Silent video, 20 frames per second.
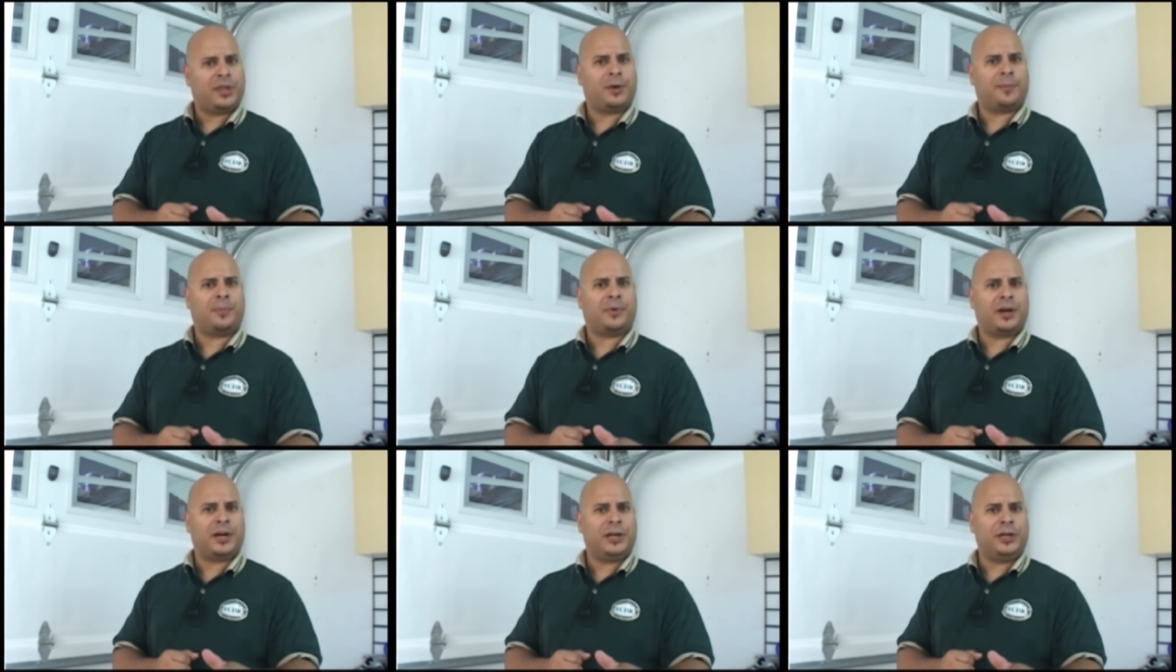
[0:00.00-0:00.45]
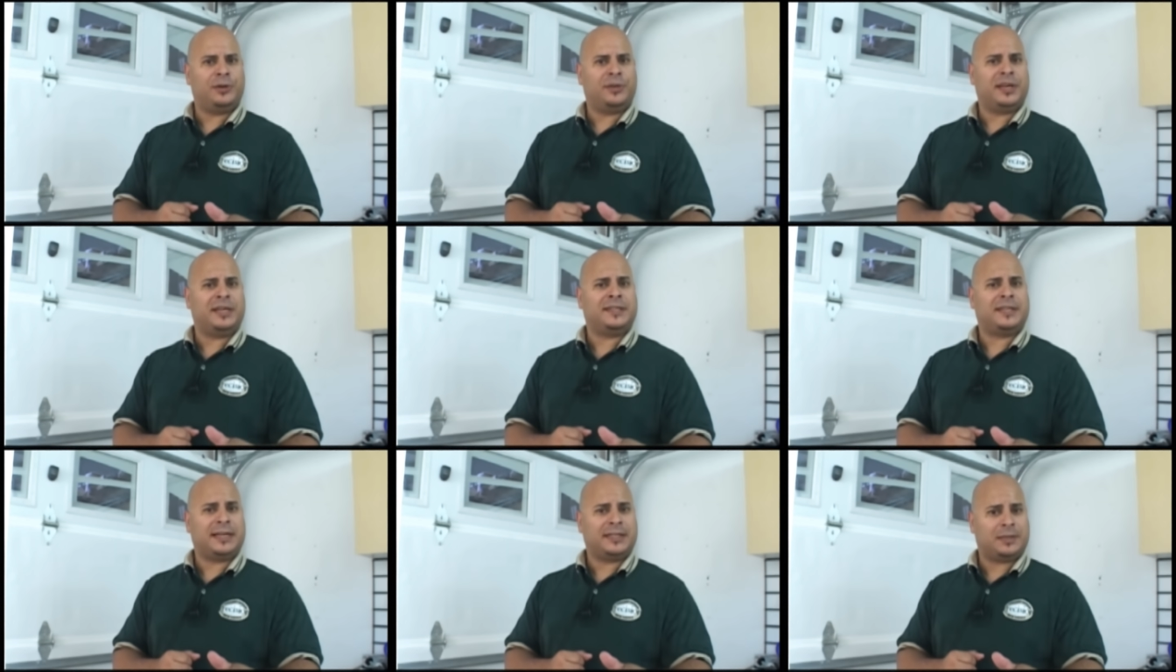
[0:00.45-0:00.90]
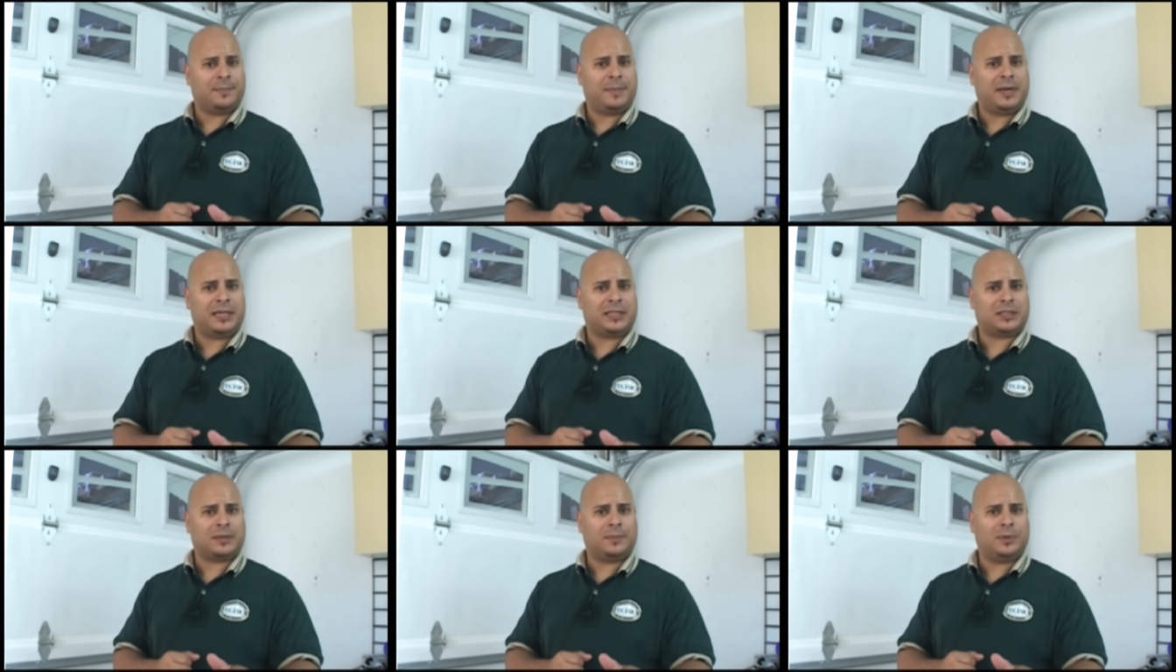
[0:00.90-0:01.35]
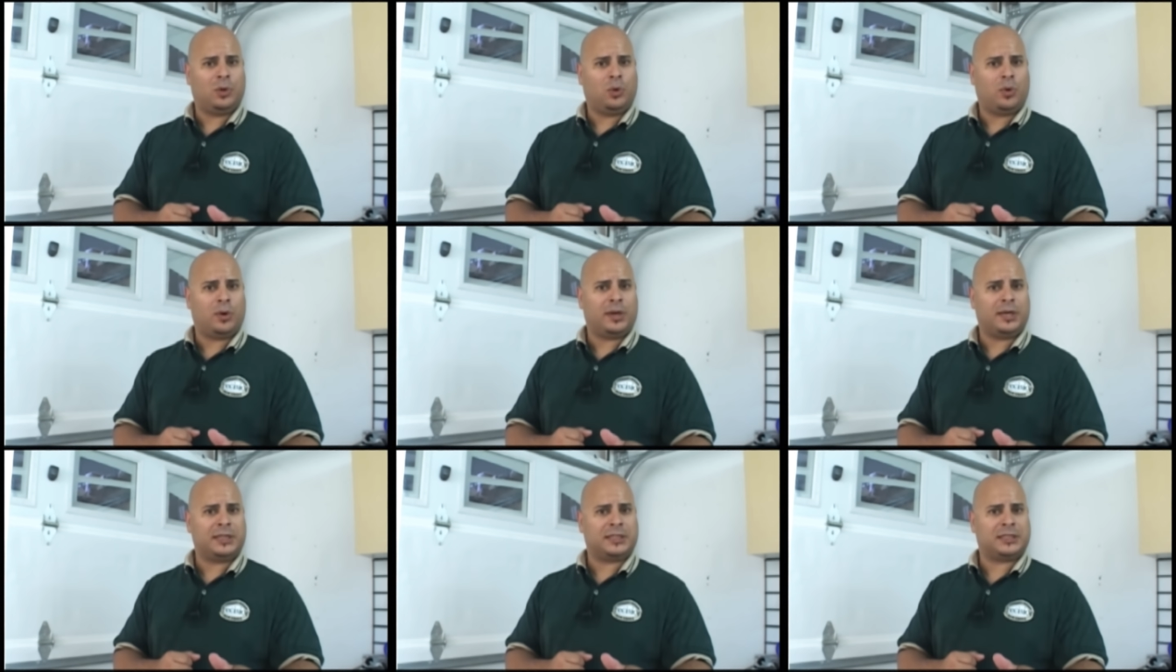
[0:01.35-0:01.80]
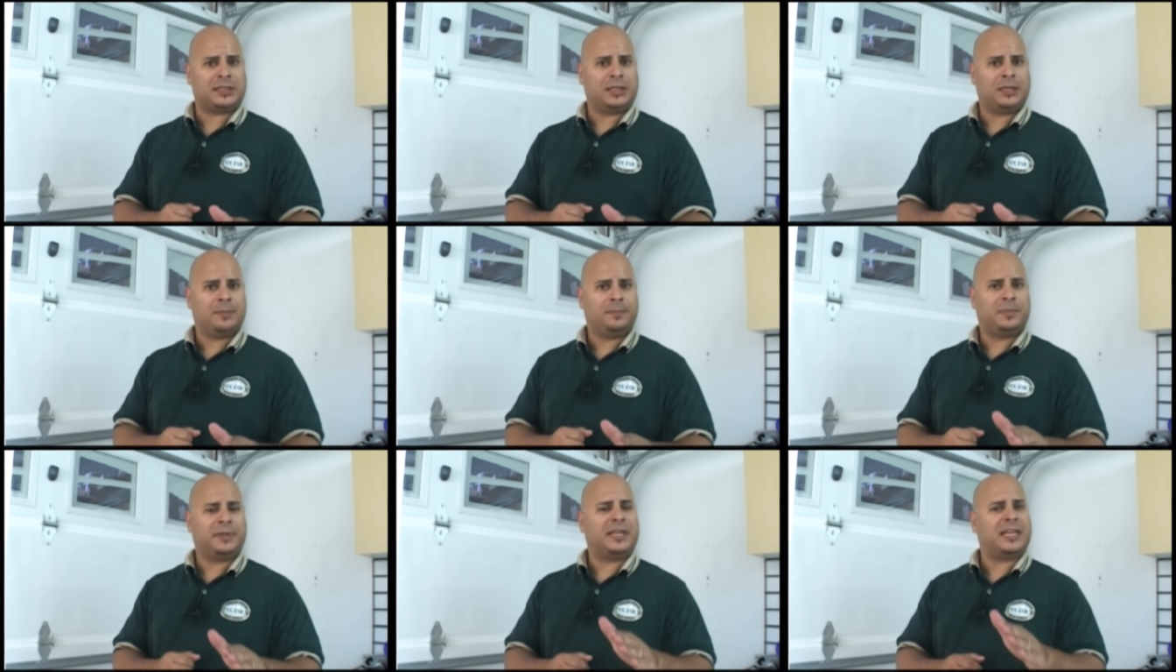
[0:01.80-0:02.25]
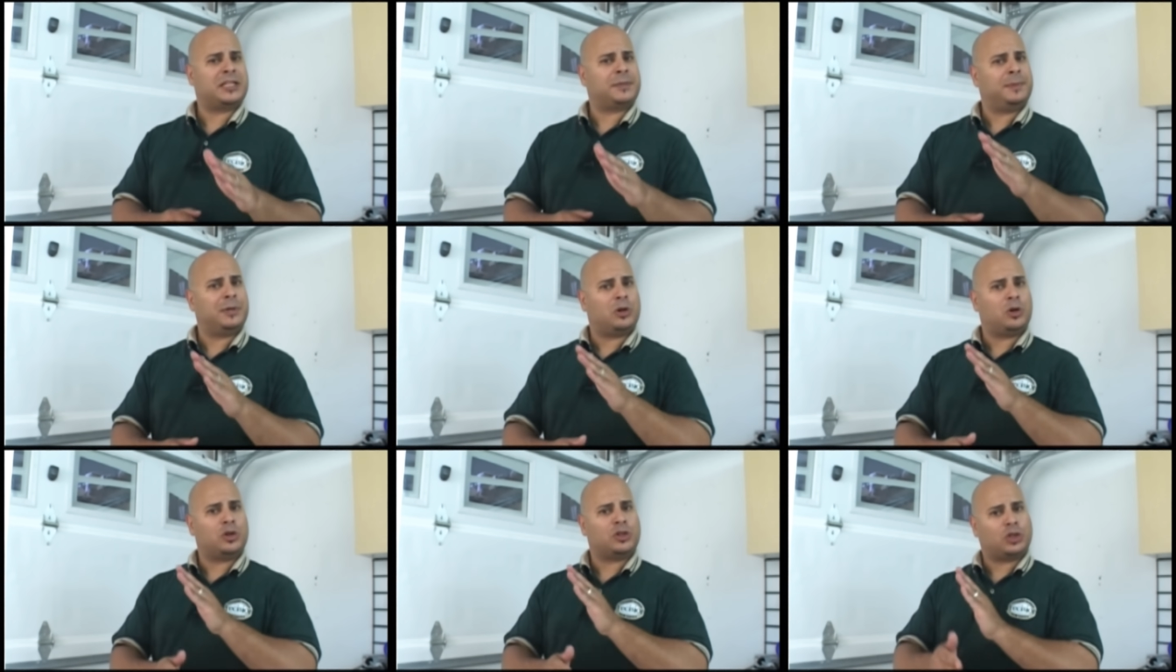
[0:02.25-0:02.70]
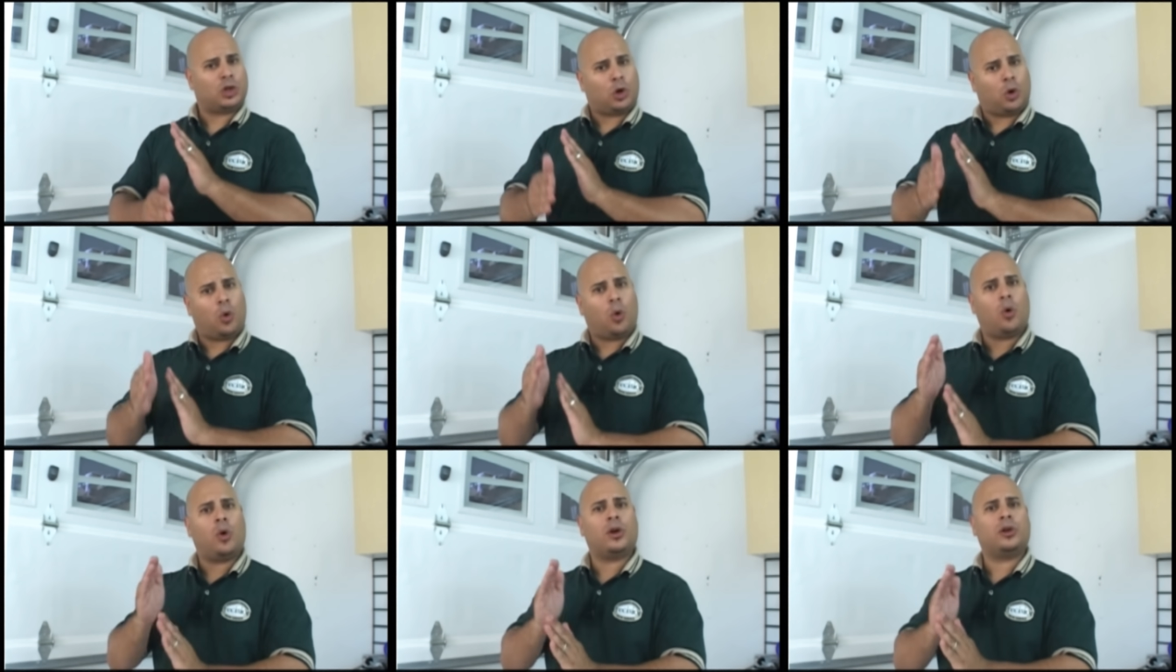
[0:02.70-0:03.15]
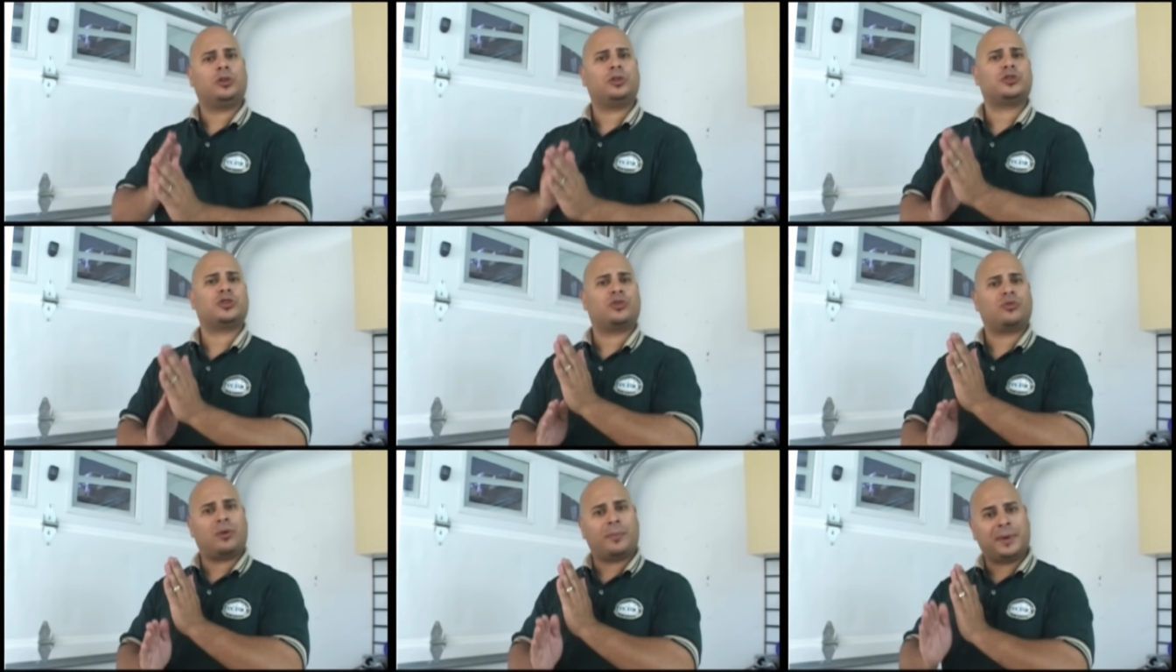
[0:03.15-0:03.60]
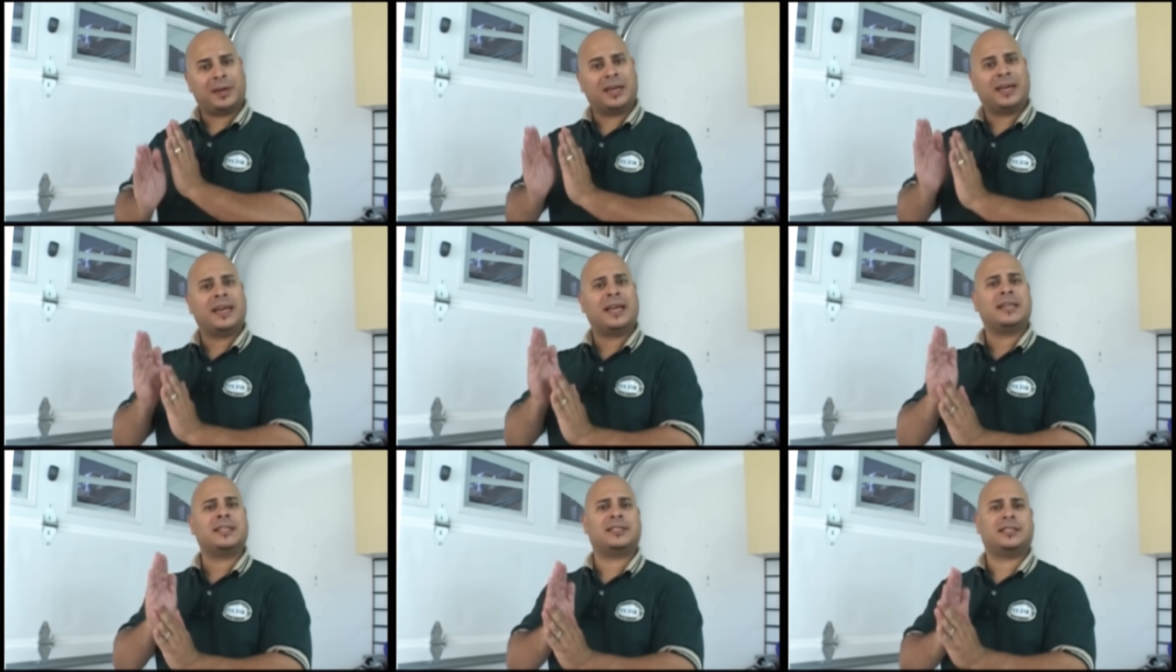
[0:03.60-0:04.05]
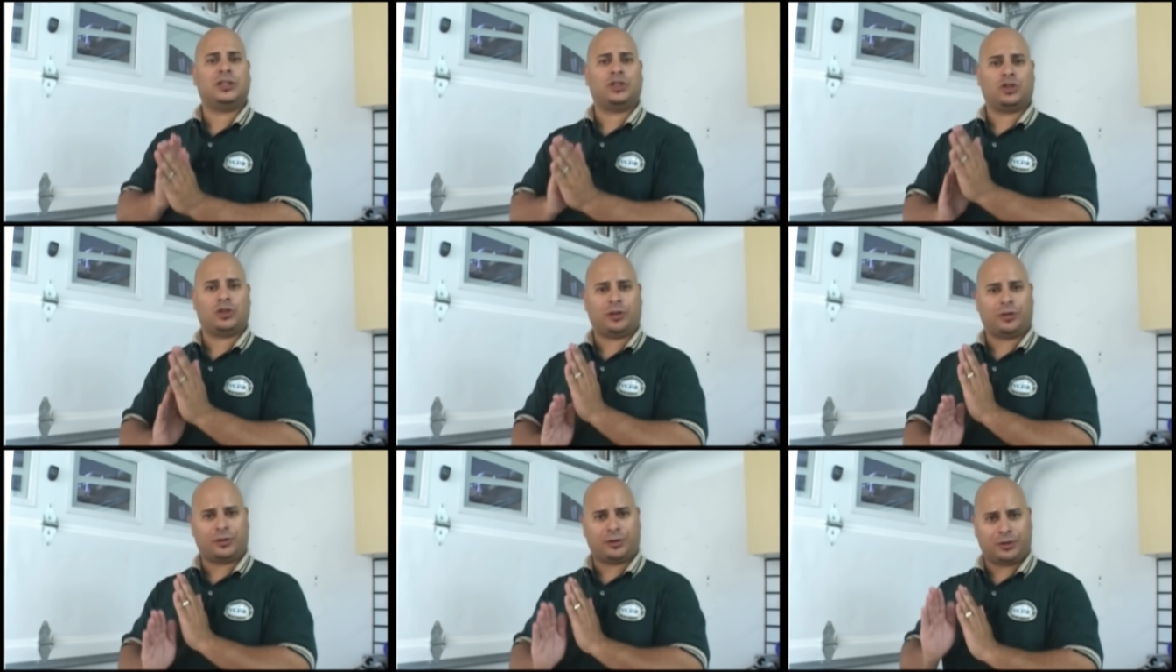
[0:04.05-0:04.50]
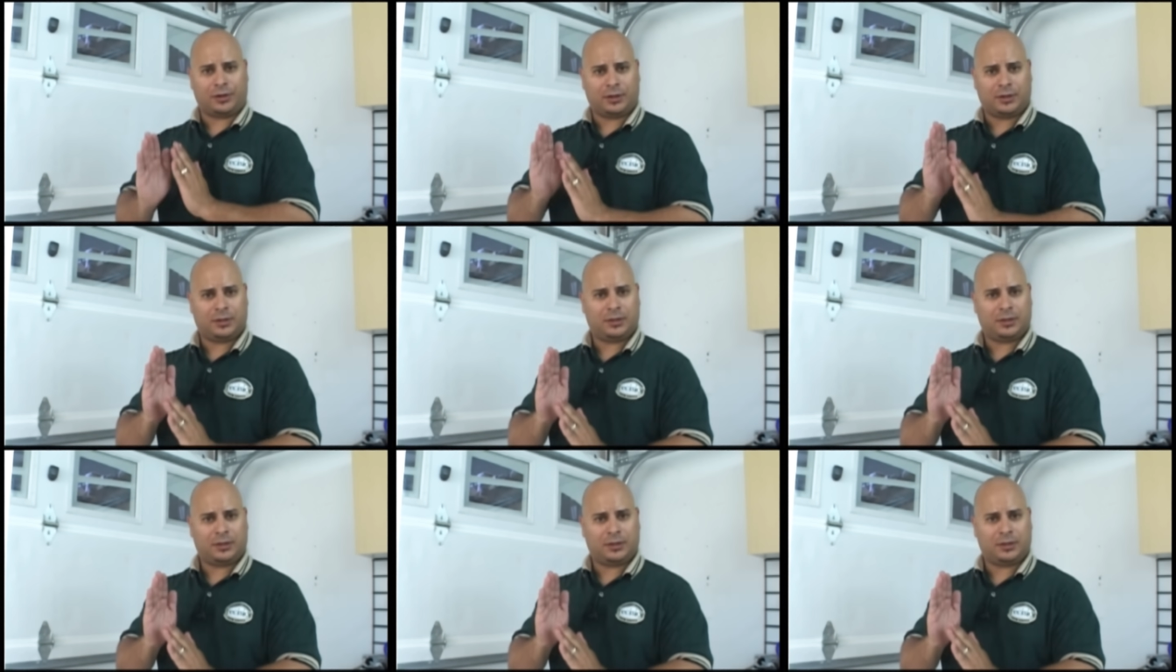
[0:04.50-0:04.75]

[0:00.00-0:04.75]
they're brand new, they tend to make some noise, but that's because the coils are rubbing against each other.